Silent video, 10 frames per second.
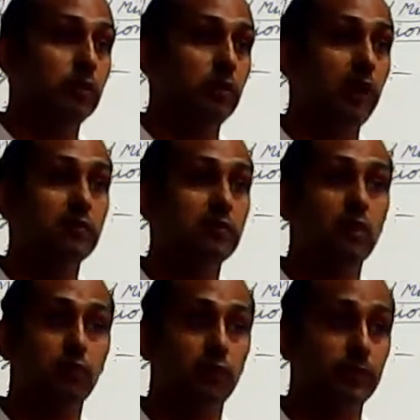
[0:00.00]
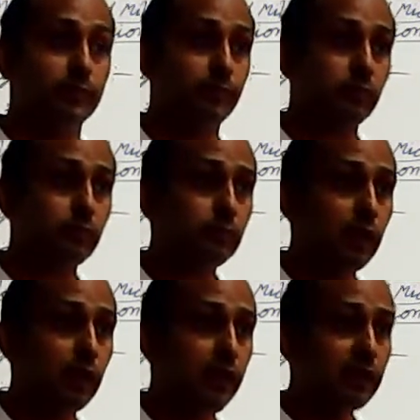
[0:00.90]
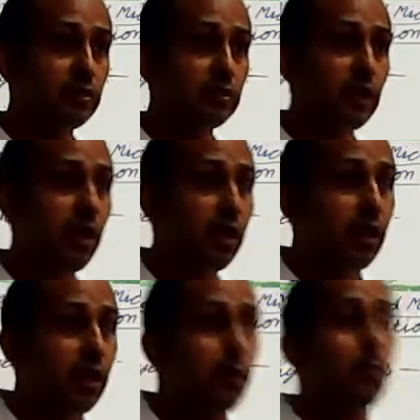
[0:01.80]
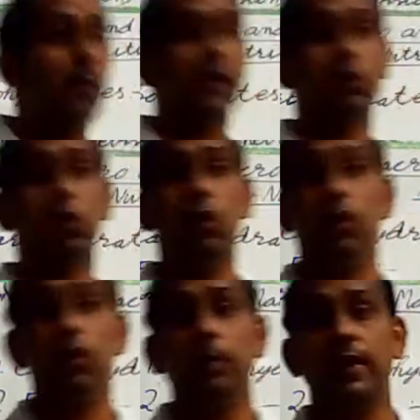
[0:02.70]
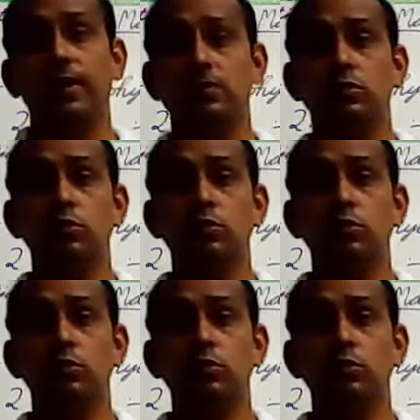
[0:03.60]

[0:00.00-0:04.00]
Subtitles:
and sulfur. Next is the micro minerals.